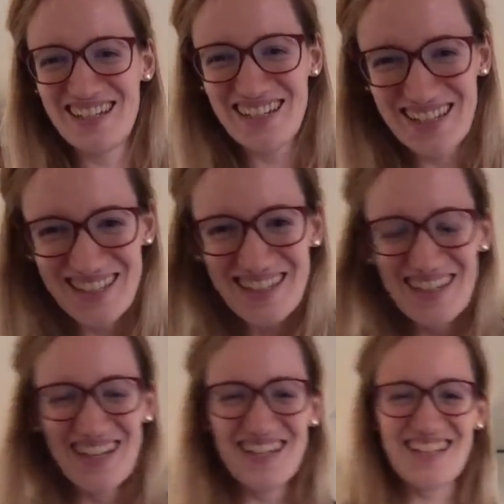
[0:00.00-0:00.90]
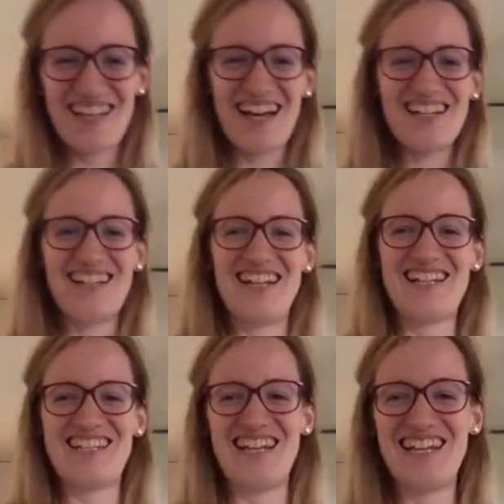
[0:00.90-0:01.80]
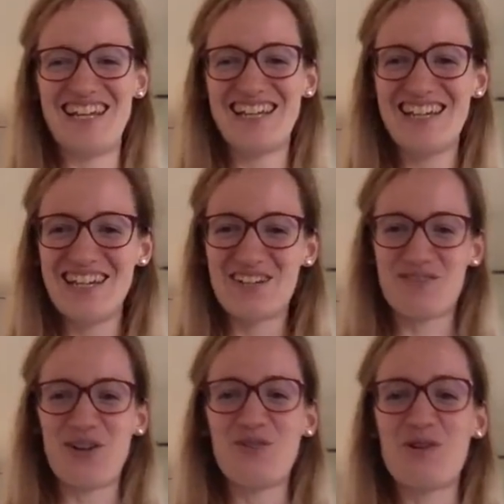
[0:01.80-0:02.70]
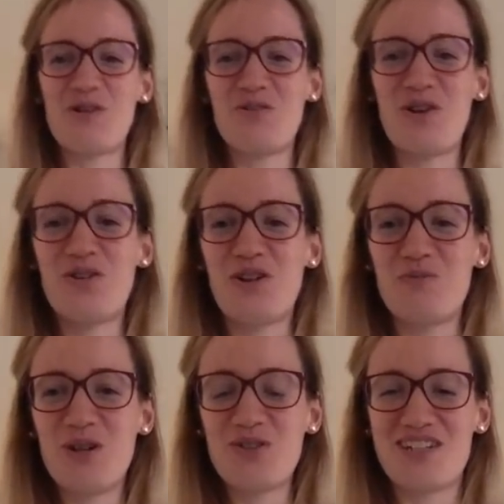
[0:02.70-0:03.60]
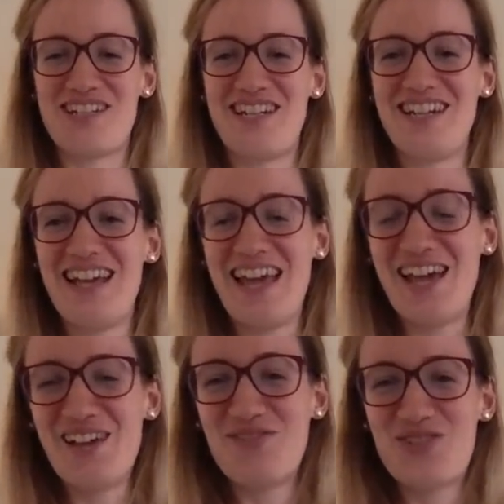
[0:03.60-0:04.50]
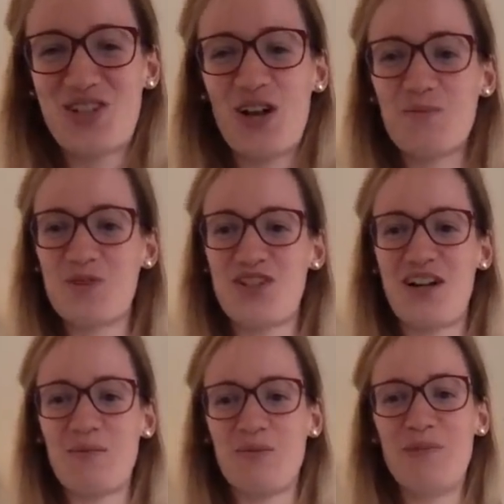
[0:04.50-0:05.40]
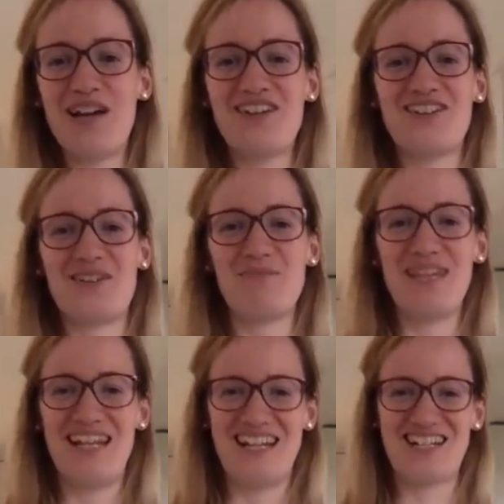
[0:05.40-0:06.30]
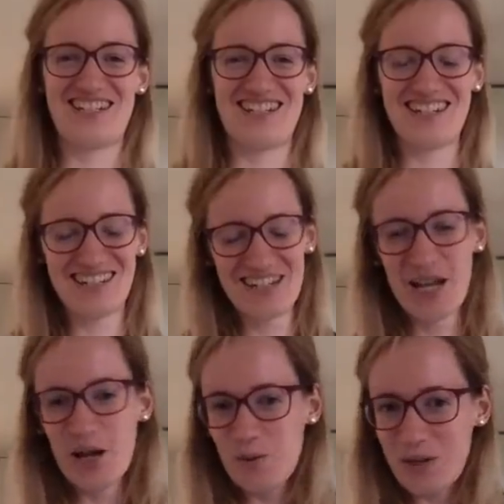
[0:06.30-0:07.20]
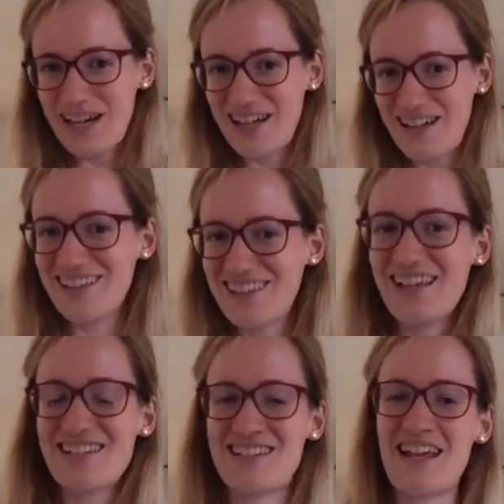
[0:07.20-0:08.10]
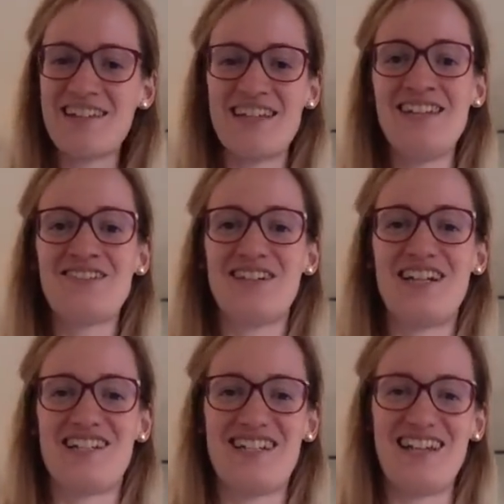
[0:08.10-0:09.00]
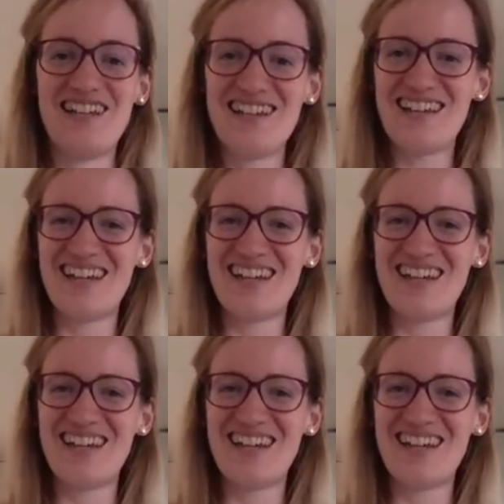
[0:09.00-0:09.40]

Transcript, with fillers: Karin is saying, Row, row, row your boat is an F sharp, sharp, minor diminished. well, that's that's interesting.